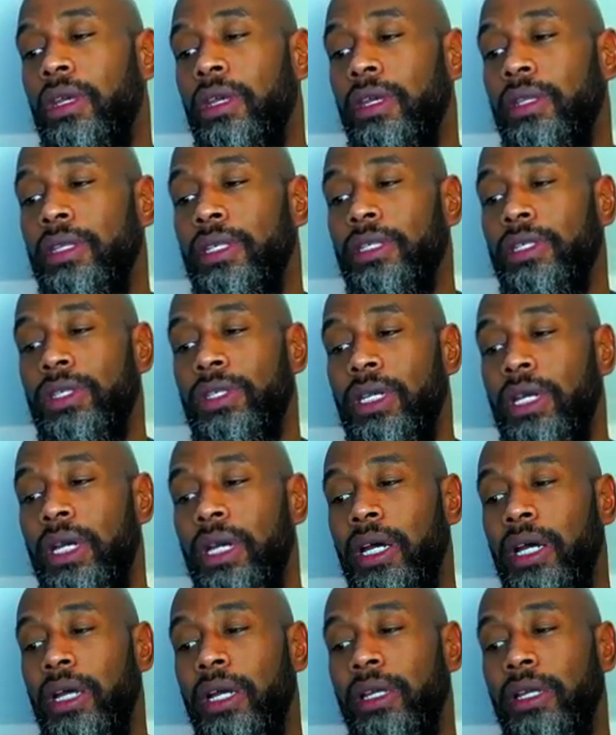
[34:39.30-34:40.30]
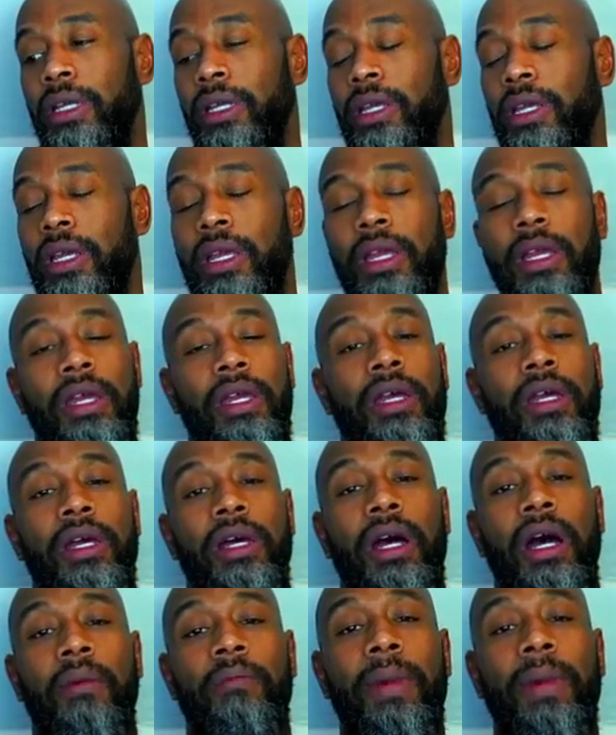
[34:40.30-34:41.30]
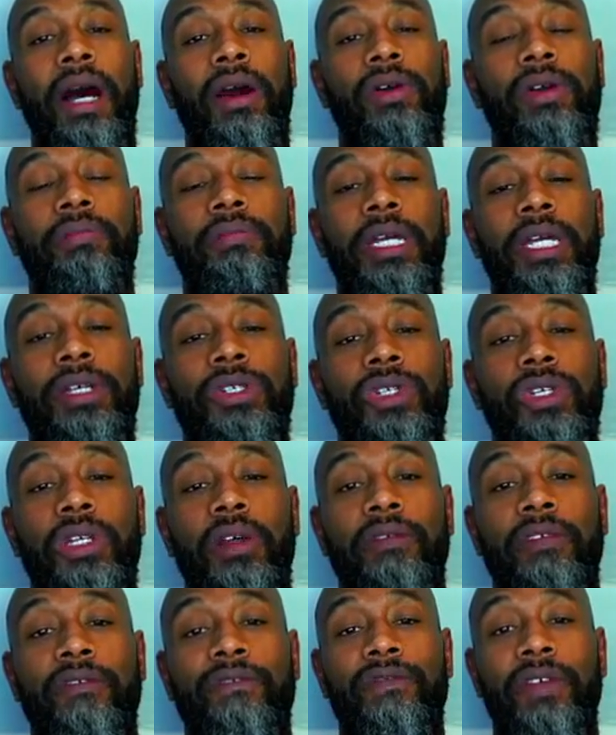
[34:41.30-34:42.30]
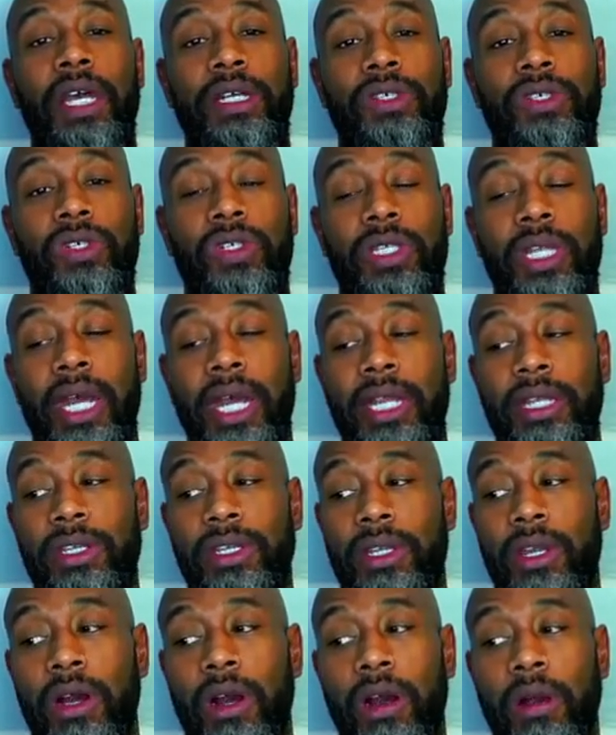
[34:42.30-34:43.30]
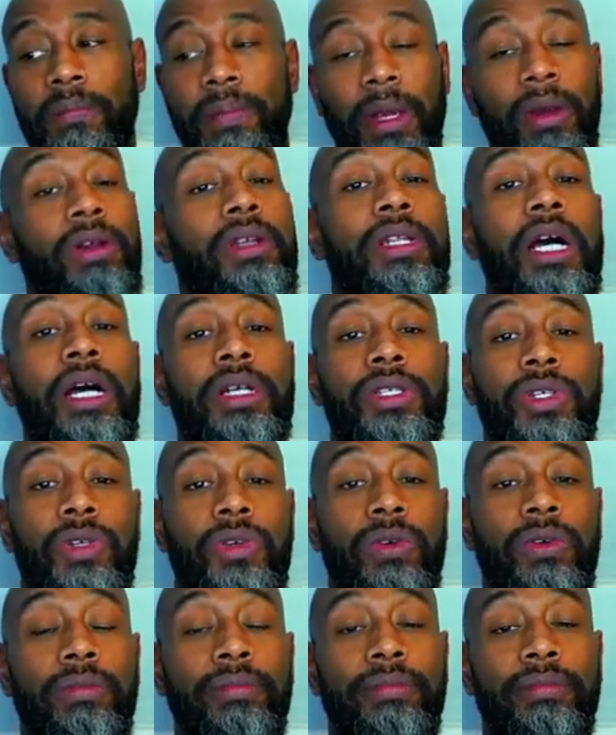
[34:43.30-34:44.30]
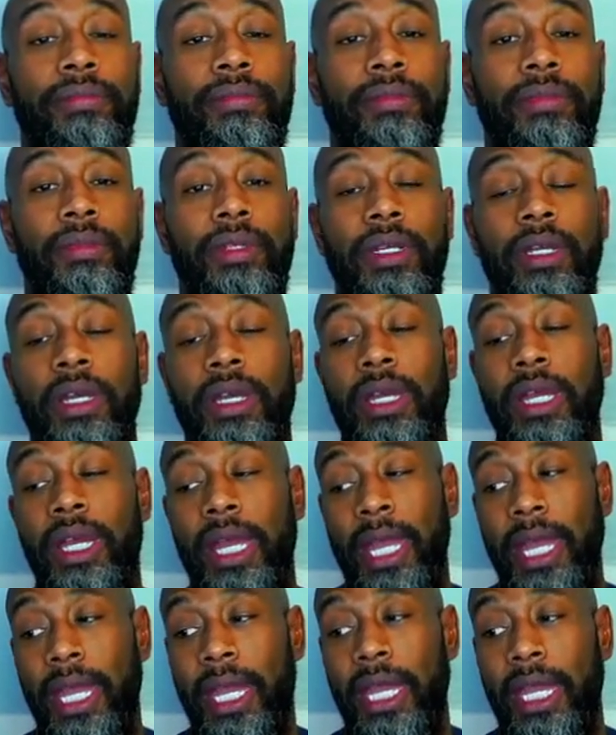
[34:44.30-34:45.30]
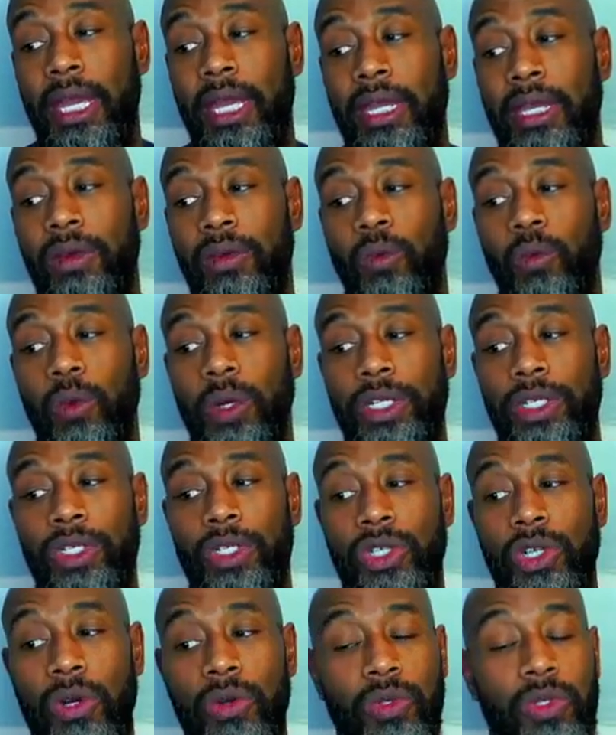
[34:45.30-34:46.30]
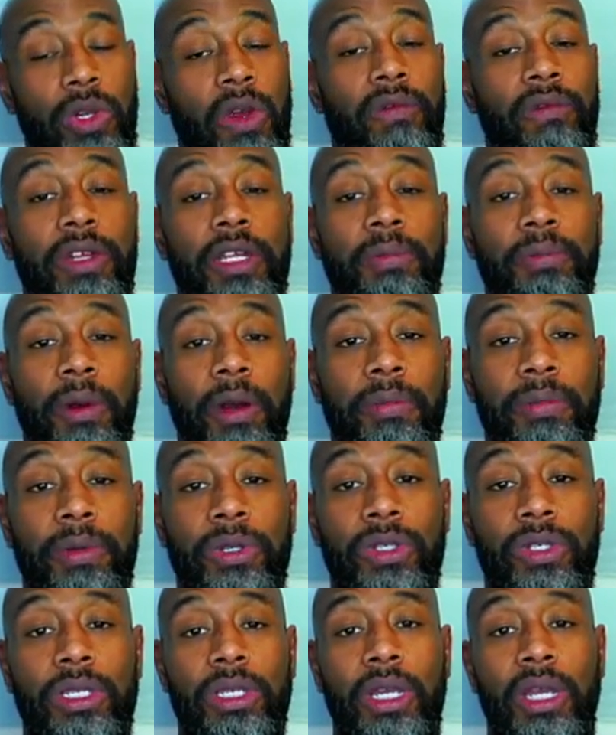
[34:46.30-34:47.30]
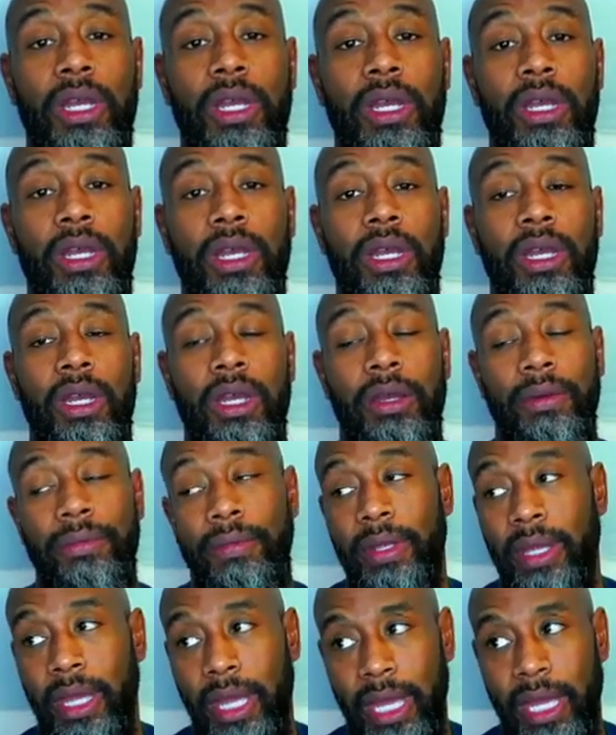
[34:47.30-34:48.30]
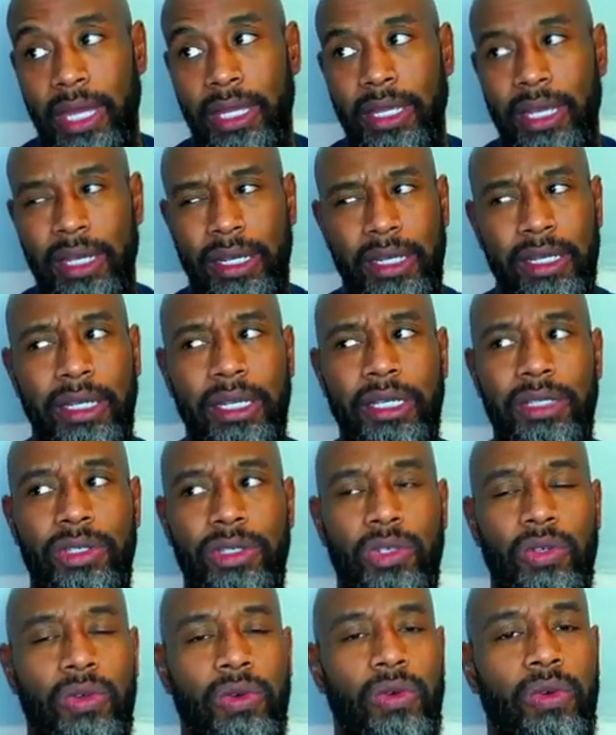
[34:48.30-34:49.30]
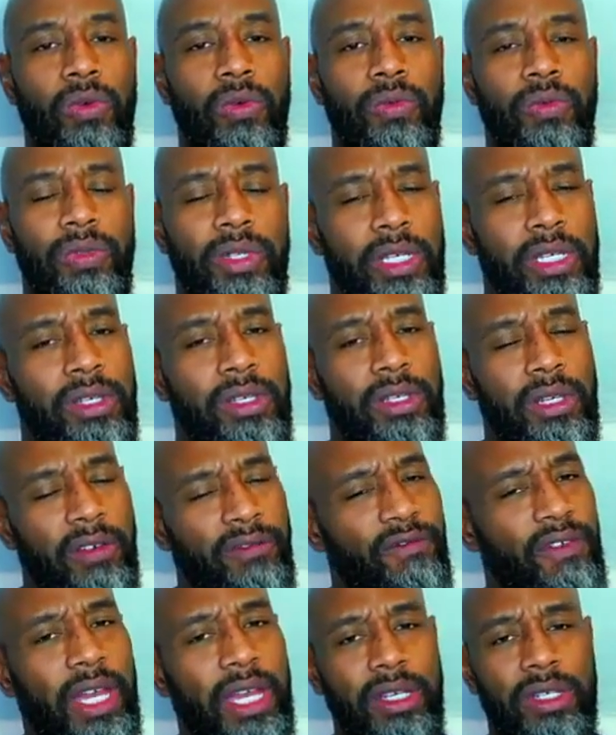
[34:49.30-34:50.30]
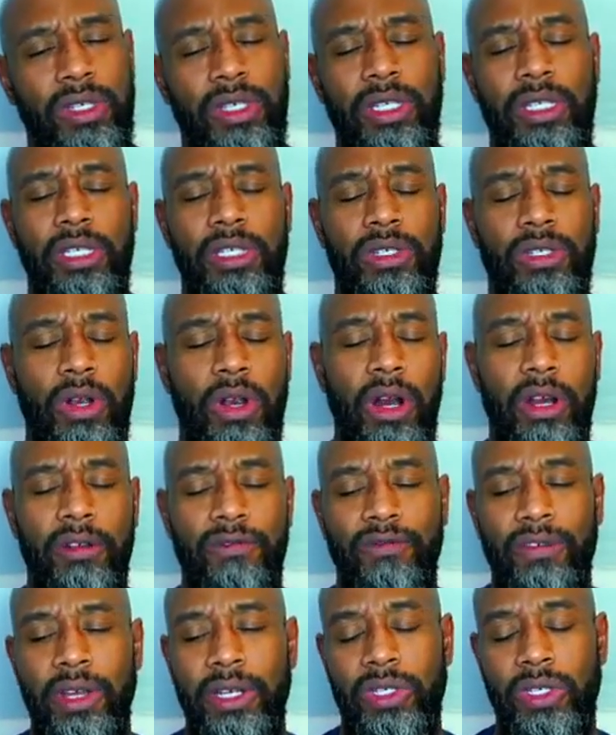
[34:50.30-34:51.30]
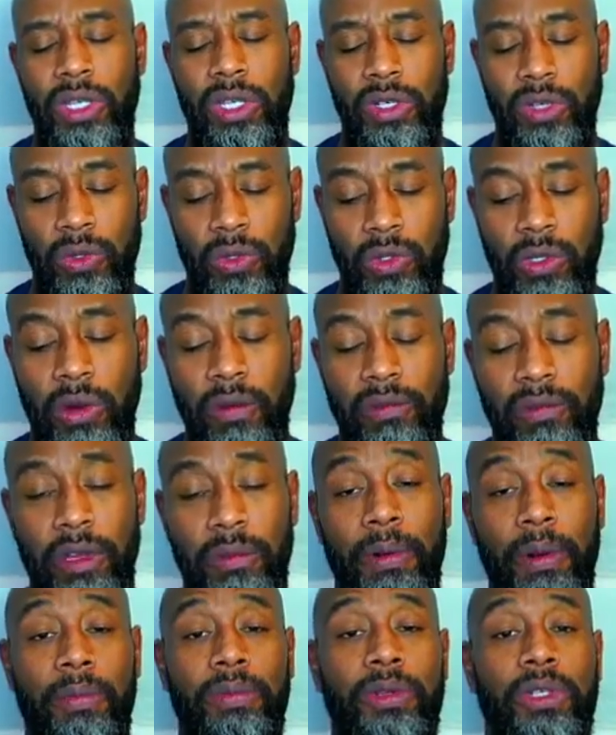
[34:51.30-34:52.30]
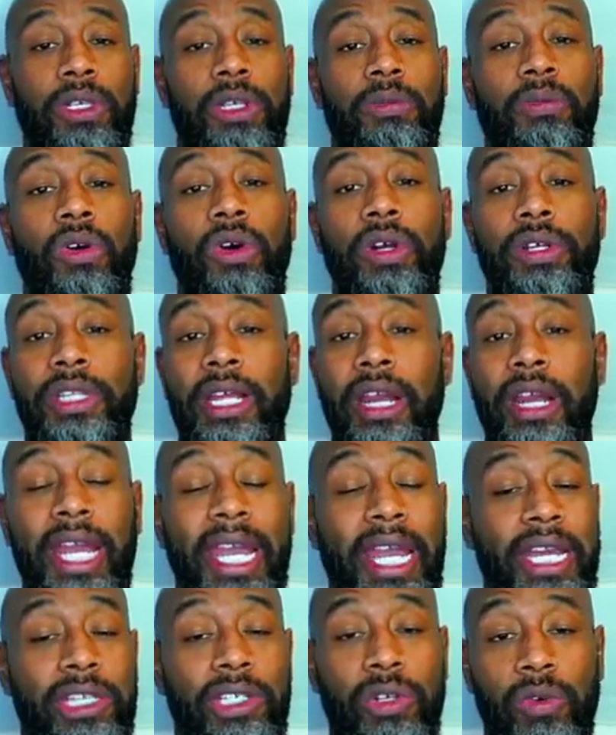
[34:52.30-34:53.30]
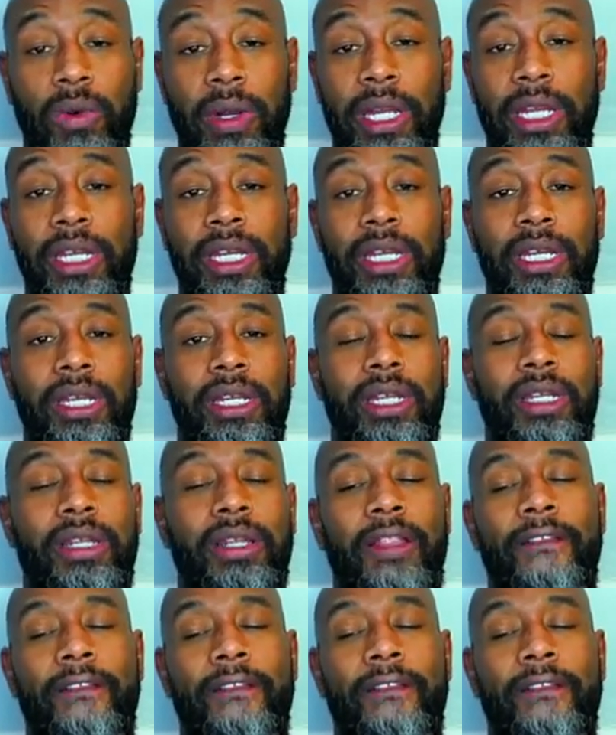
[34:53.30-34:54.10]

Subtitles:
This amalgamation of effects that are paradoxical and which don't serve any purpose, and they cling to these effects and these artifacts that don't serve any purpose anymore and that are antiquated.